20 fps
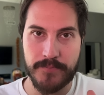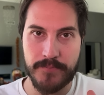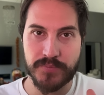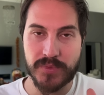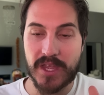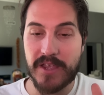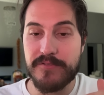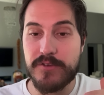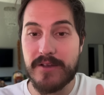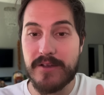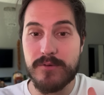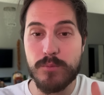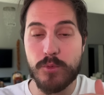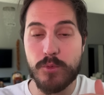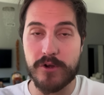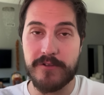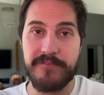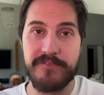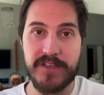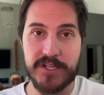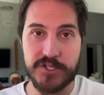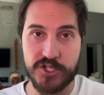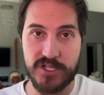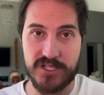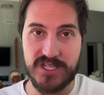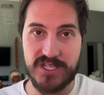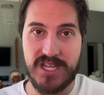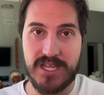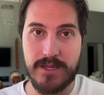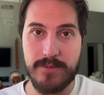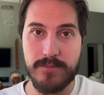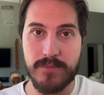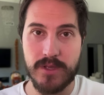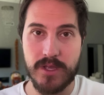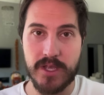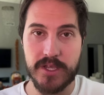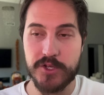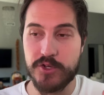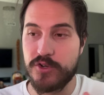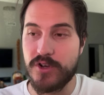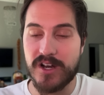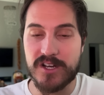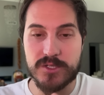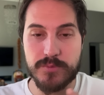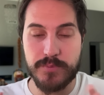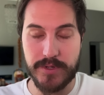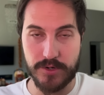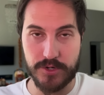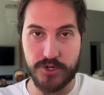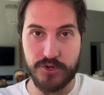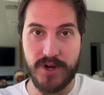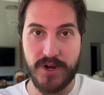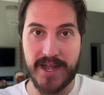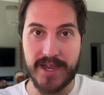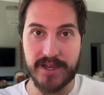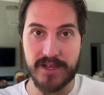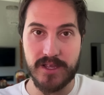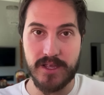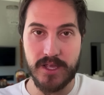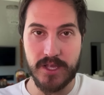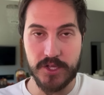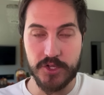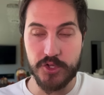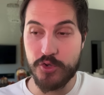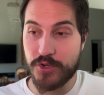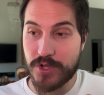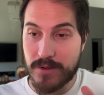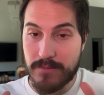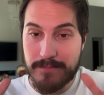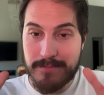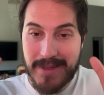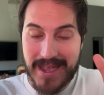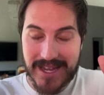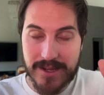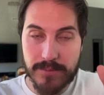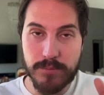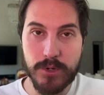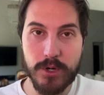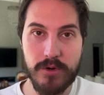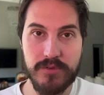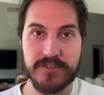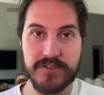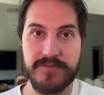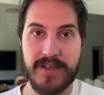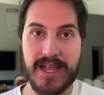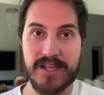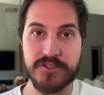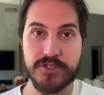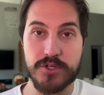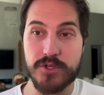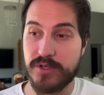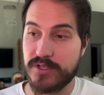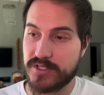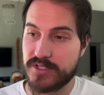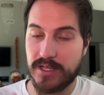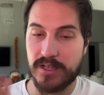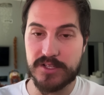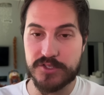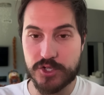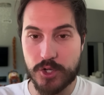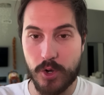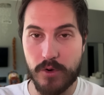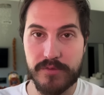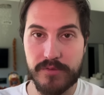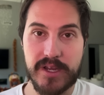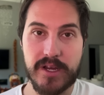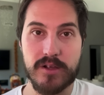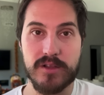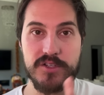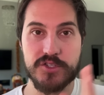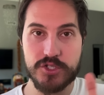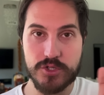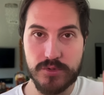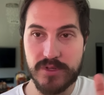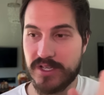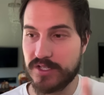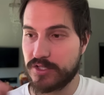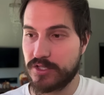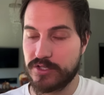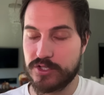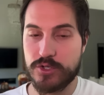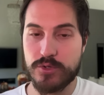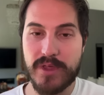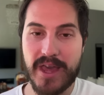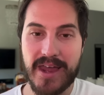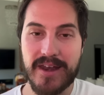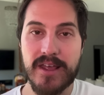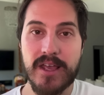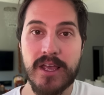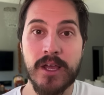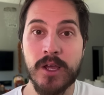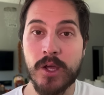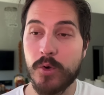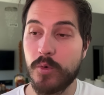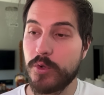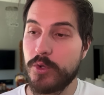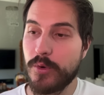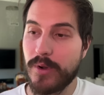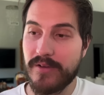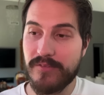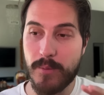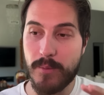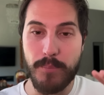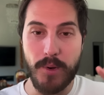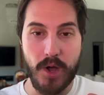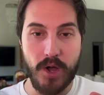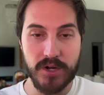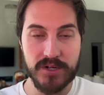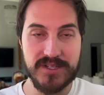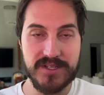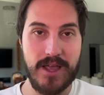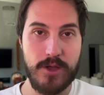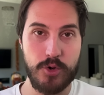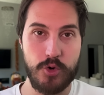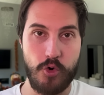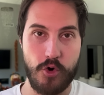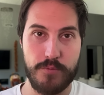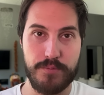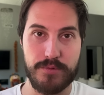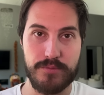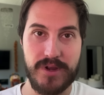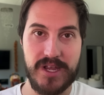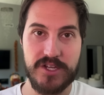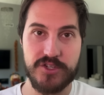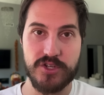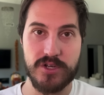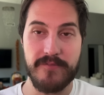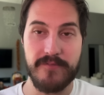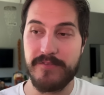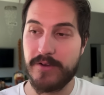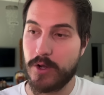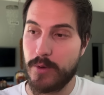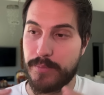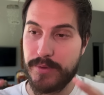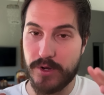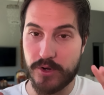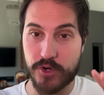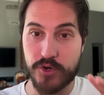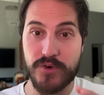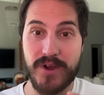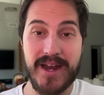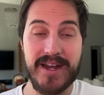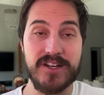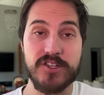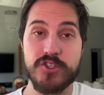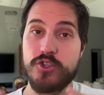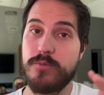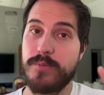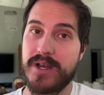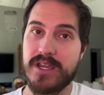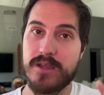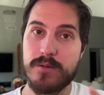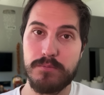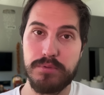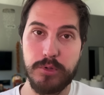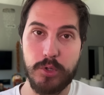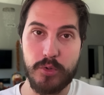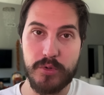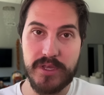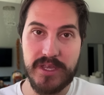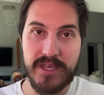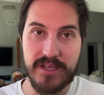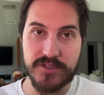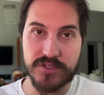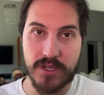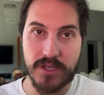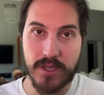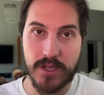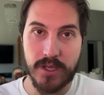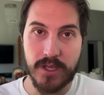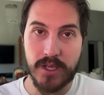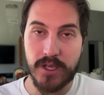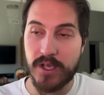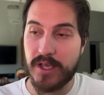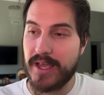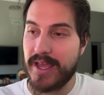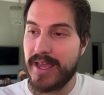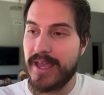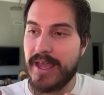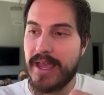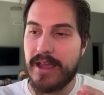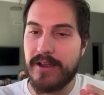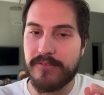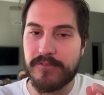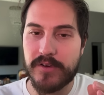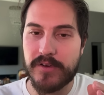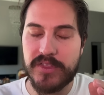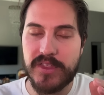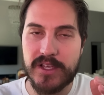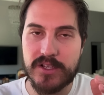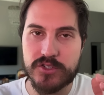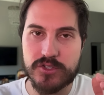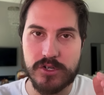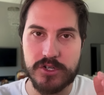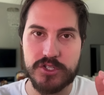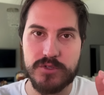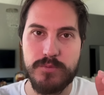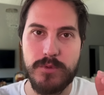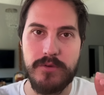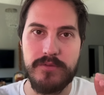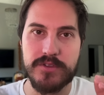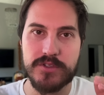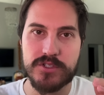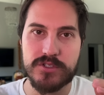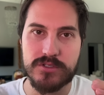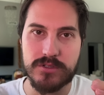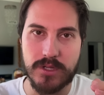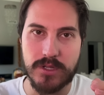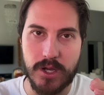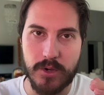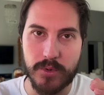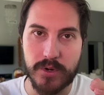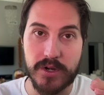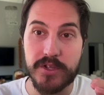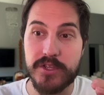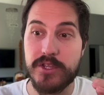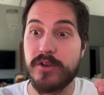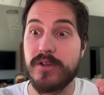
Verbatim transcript: If you have a more efficient team, you're not as bureaucratic. You can make moves faster. You can say, let's go over here. Let's do this. Let's do that. You have a bogged down corporation, very bureaucratic, too many employees. Everything starts moving slower.